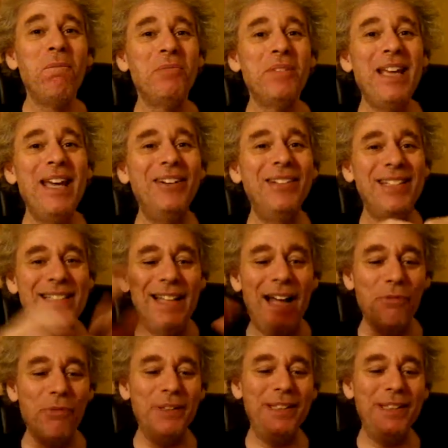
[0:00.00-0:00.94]
You know, it's
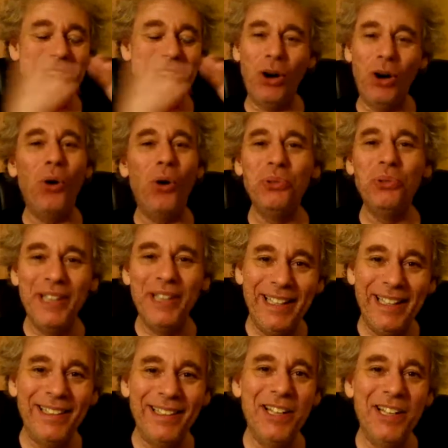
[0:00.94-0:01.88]
not written in old
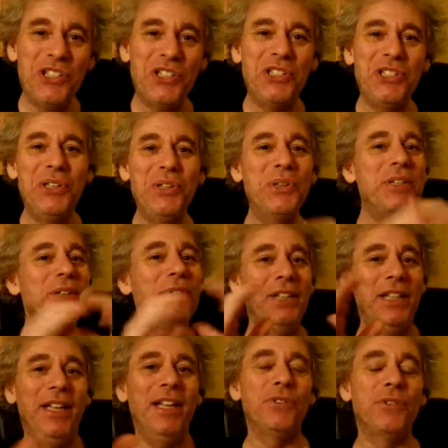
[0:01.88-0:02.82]
English, so you can
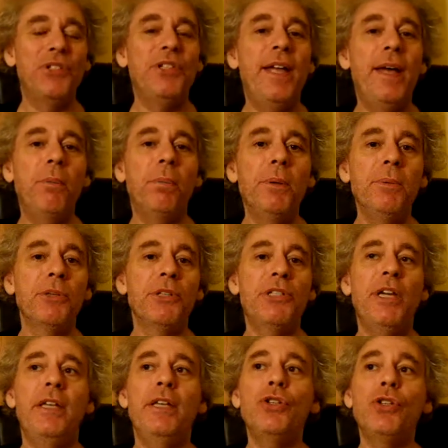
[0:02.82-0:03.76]
really understand what people are
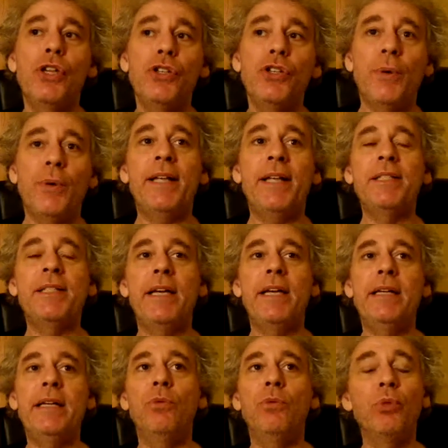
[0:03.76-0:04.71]
saying. They
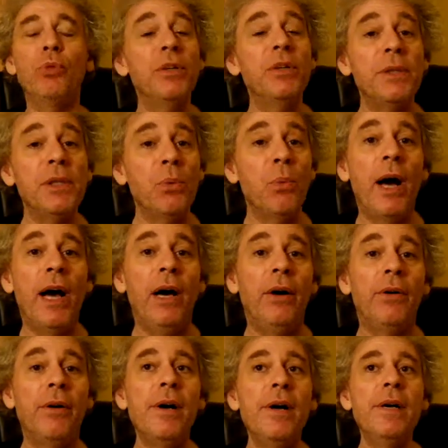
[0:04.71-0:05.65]
translated it really, really
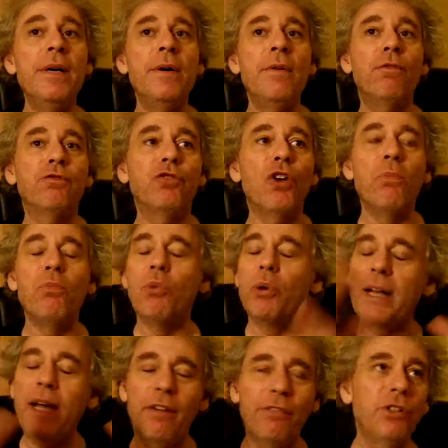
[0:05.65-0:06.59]
well from
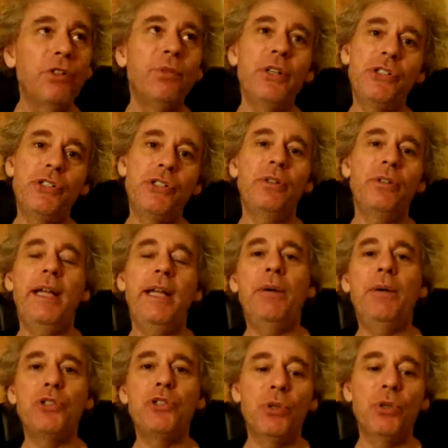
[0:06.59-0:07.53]
whatever original
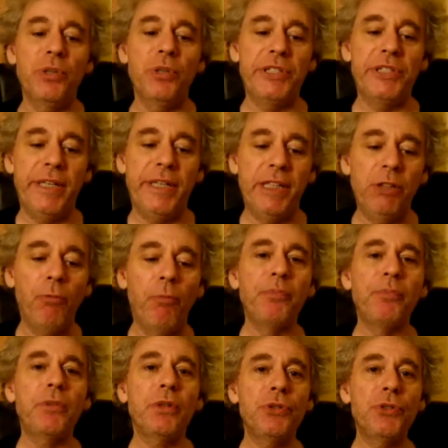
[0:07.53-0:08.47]
language it was in
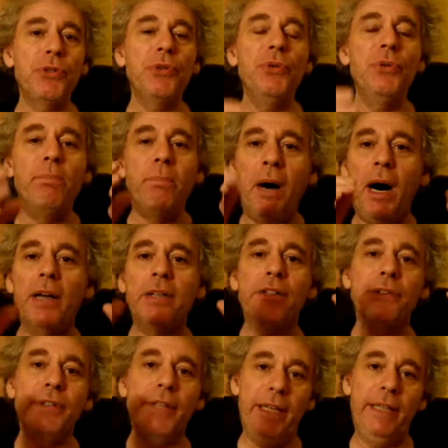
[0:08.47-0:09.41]
to
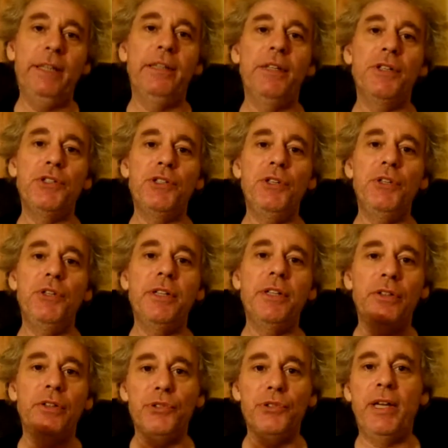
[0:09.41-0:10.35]
modern English so you can
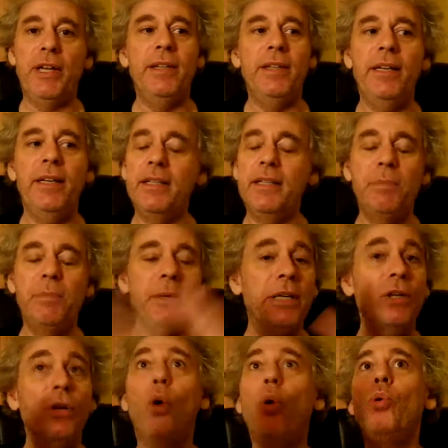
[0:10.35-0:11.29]
understand. They didn't speak
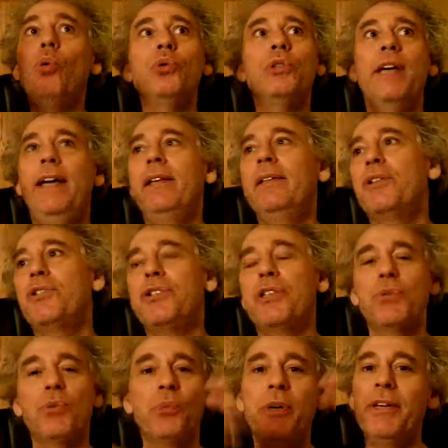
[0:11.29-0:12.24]
in old English
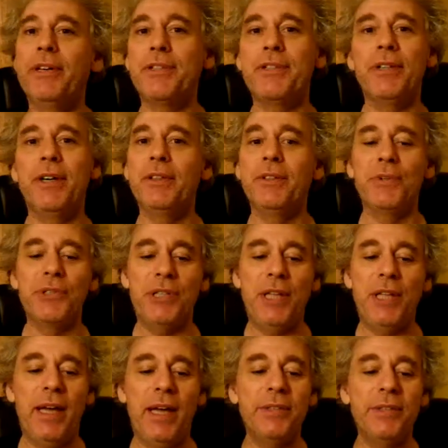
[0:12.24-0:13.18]
that's weird to
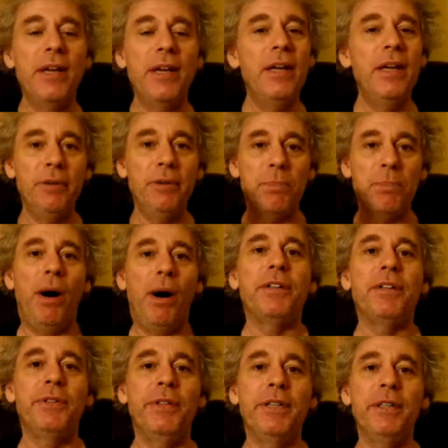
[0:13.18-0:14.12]
understand. It was
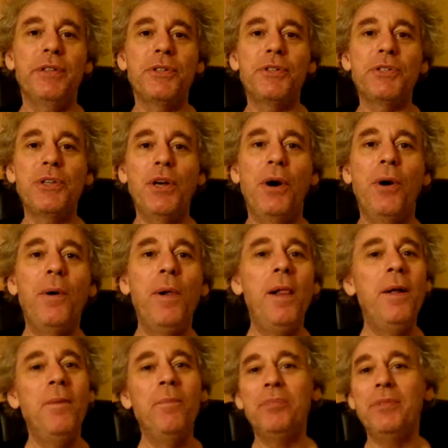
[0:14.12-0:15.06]
modern English. So
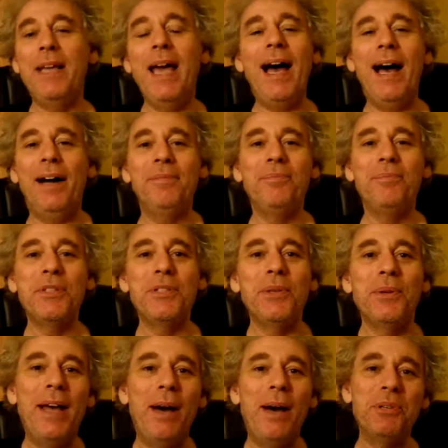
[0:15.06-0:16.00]
yeah,
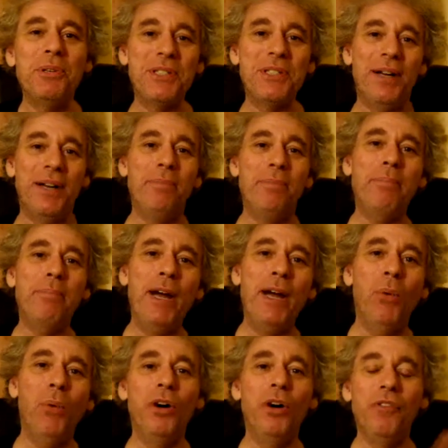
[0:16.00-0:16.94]
so that was um,
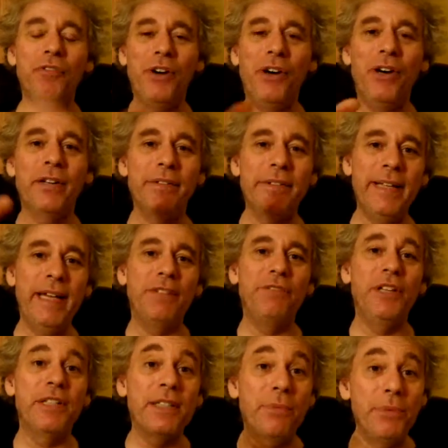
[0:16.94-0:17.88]
Beowulf on
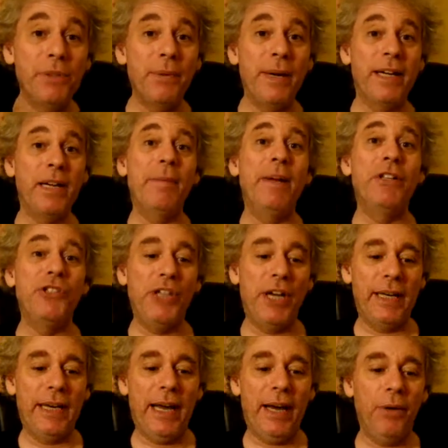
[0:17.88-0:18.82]
Netflix. I really recommend.
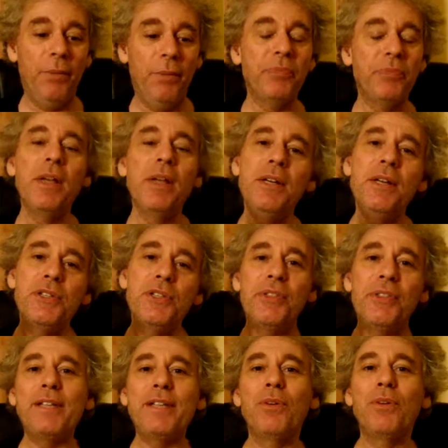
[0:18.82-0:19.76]
Check it out. So
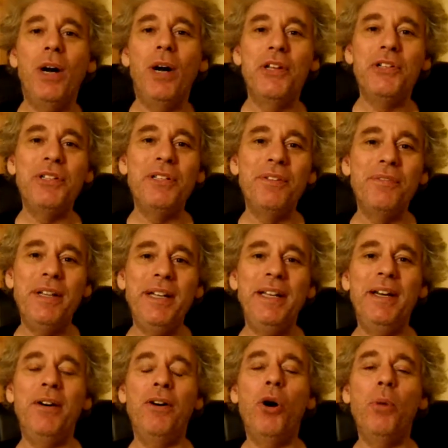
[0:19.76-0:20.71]
thanks for watching the
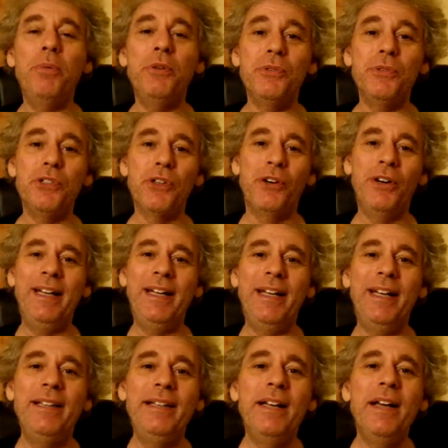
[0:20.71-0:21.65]
video. Hope you enjoyed
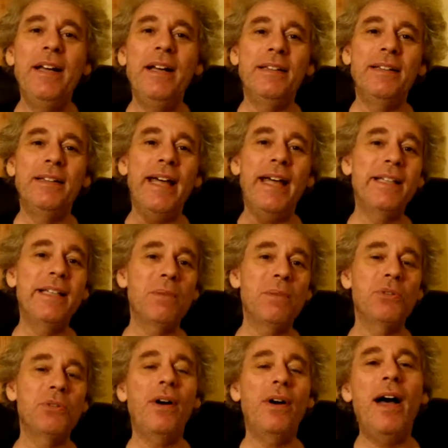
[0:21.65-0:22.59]
it. Like and
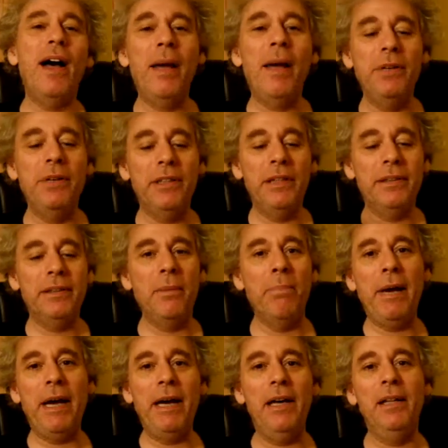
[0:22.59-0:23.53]
subscribe. Click the
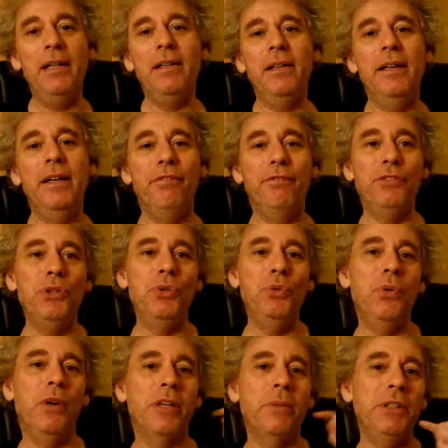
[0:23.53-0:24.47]
bell if
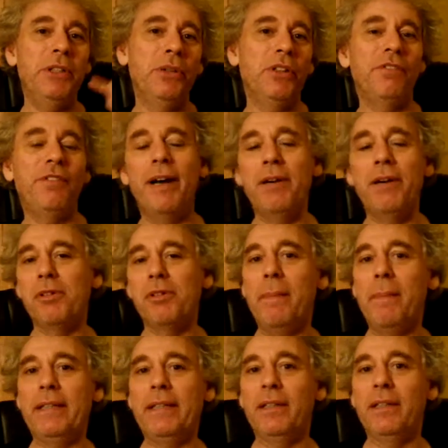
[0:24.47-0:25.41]
you want to be notified when I
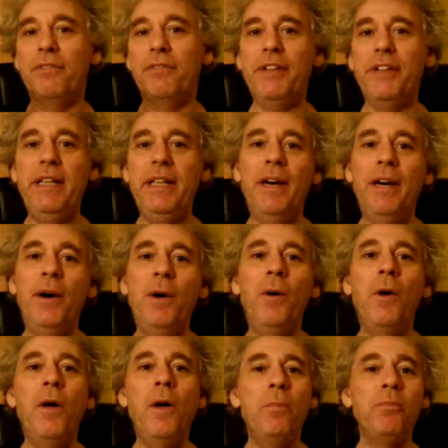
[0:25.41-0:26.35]
make another video.